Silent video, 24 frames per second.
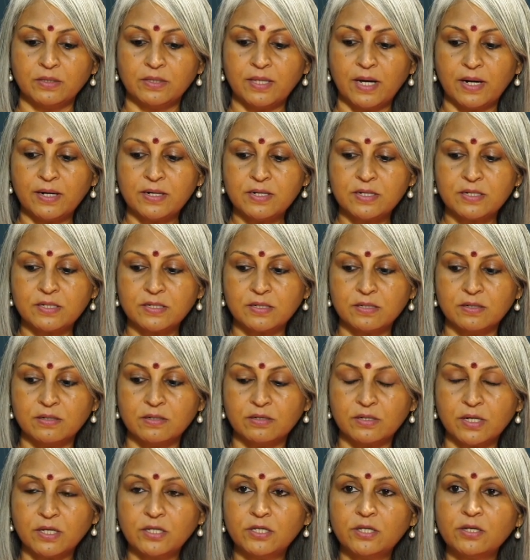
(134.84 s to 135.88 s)
that
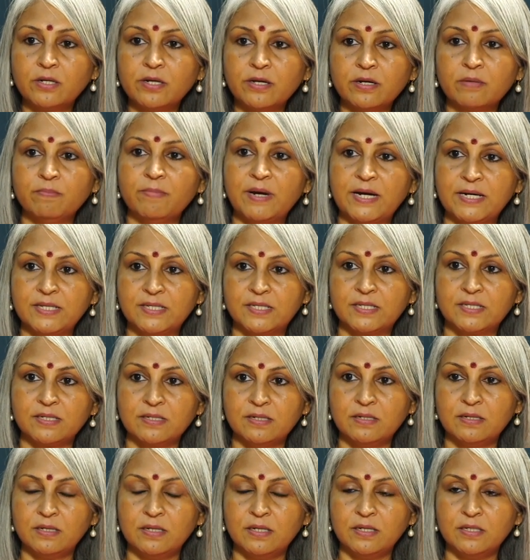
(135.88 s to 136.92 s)
regular
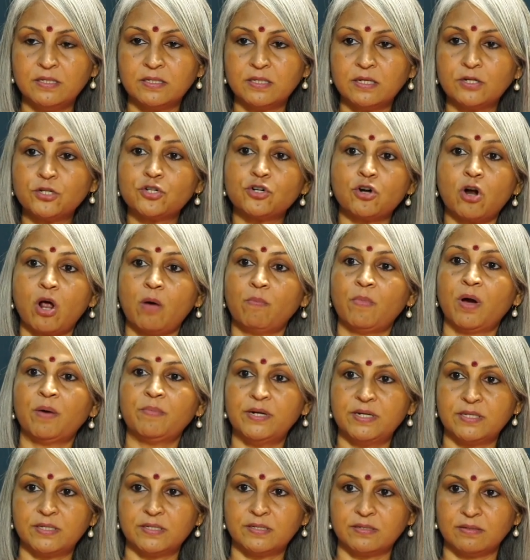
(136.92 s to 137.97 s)
medicine is a trauma
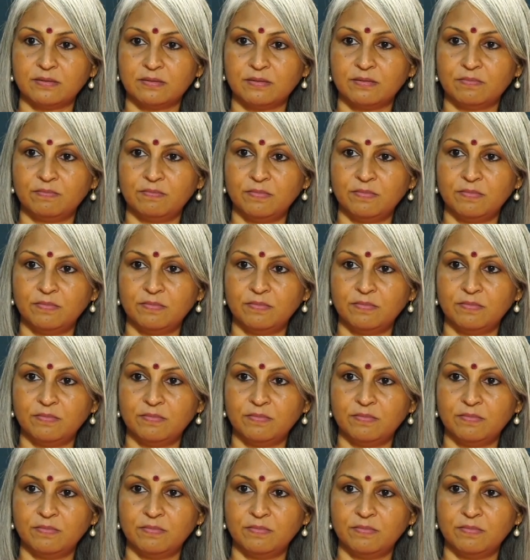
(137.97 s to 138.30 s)
medicine